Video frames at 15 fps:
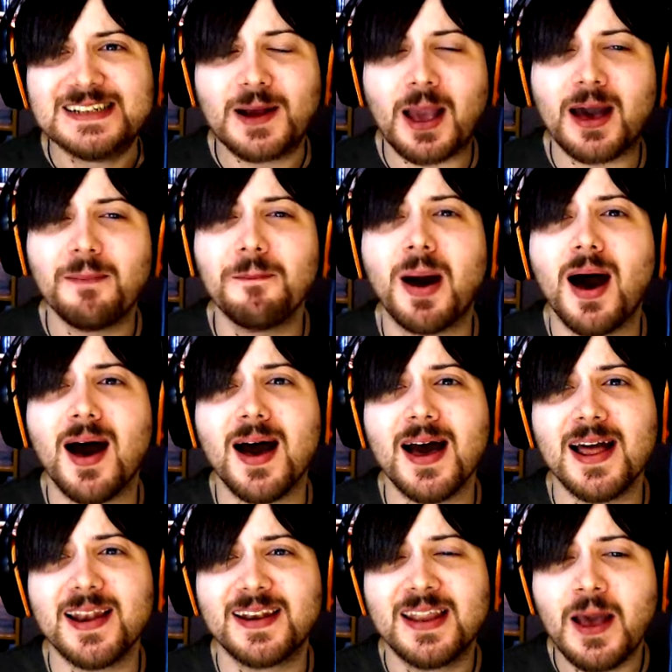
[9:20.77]
Come
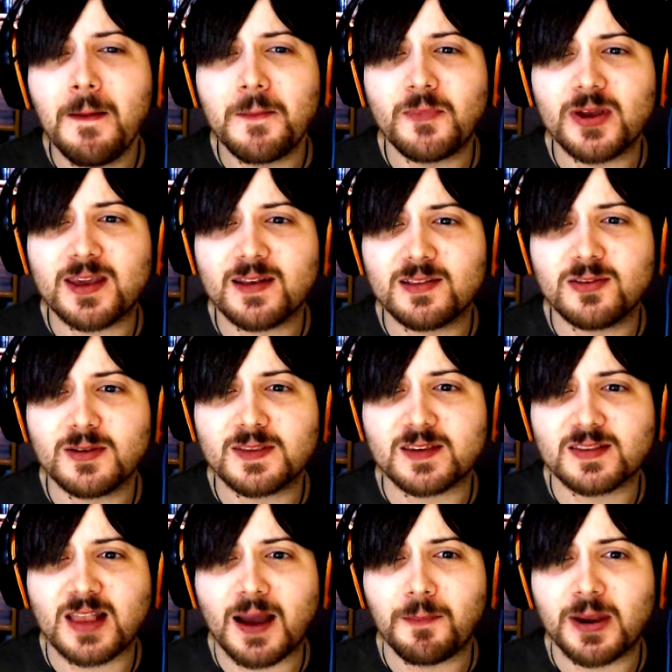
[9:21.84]
on! We can do it this
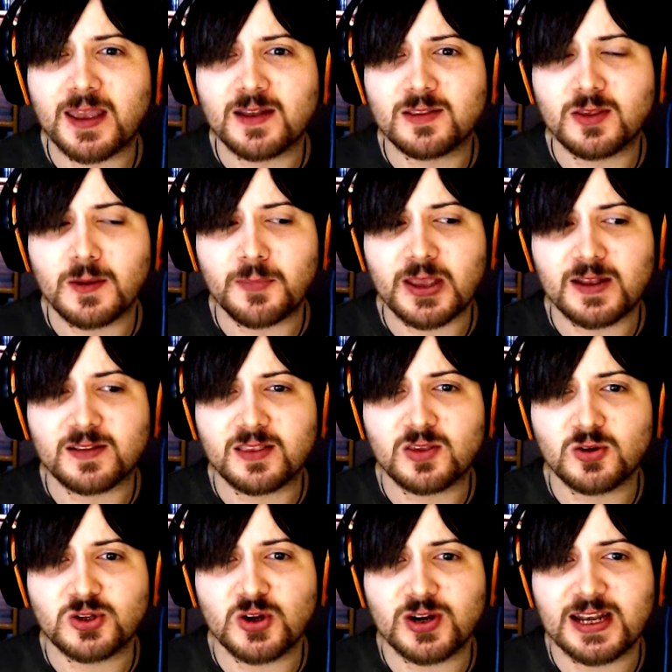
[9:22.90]
time. We can do it. We can so
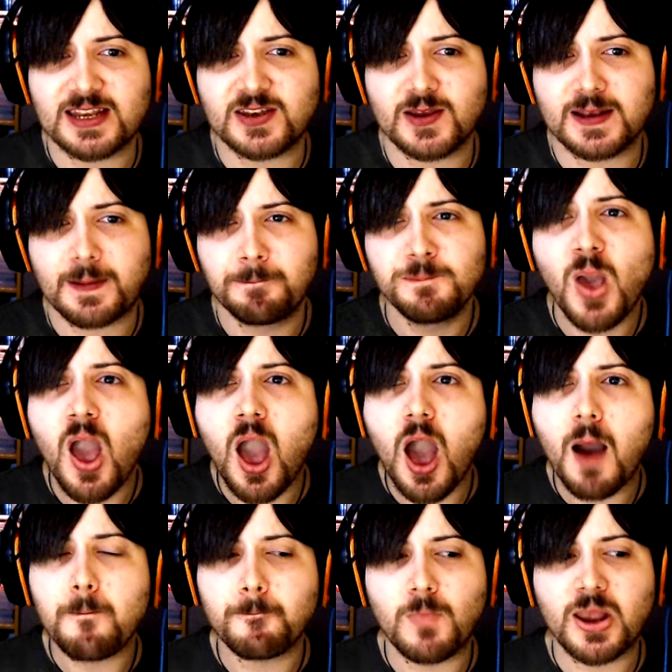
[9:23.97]
totally do it.
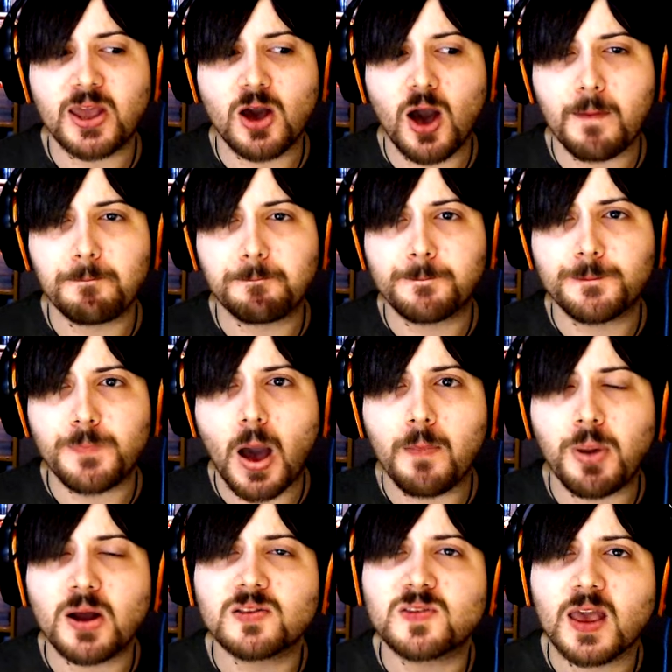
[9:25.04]
We got
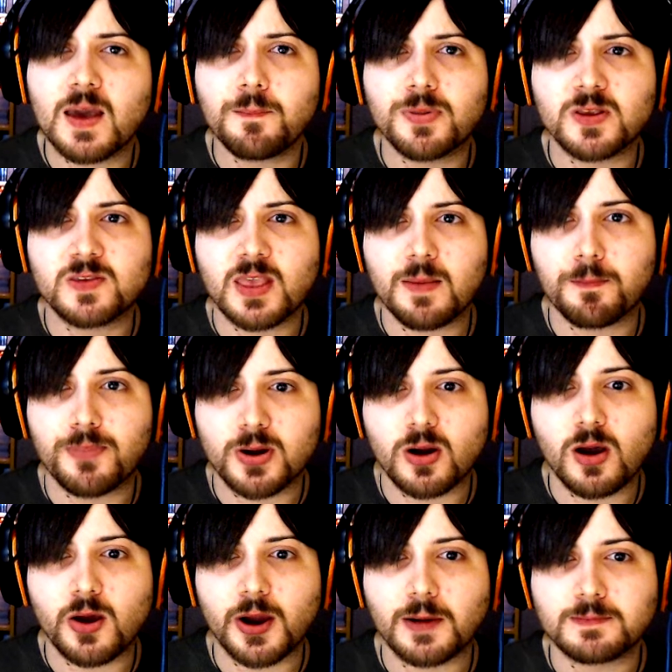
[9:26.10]
about 10% per
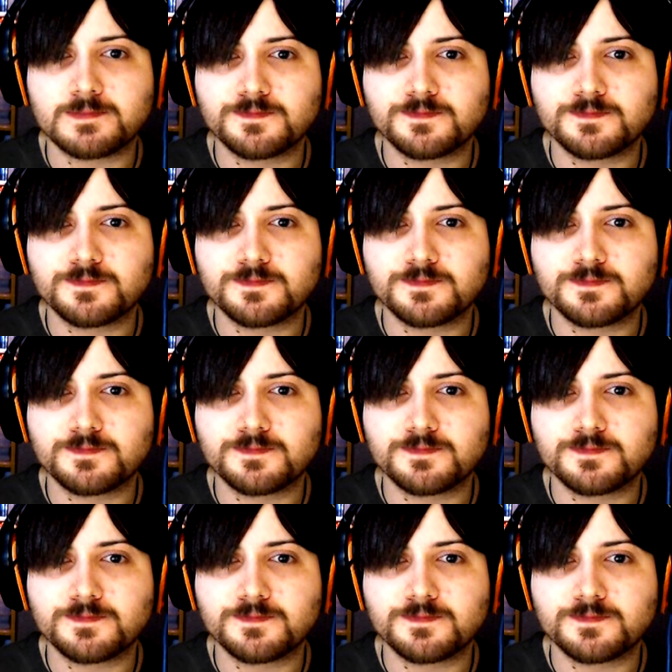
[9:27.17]
hour.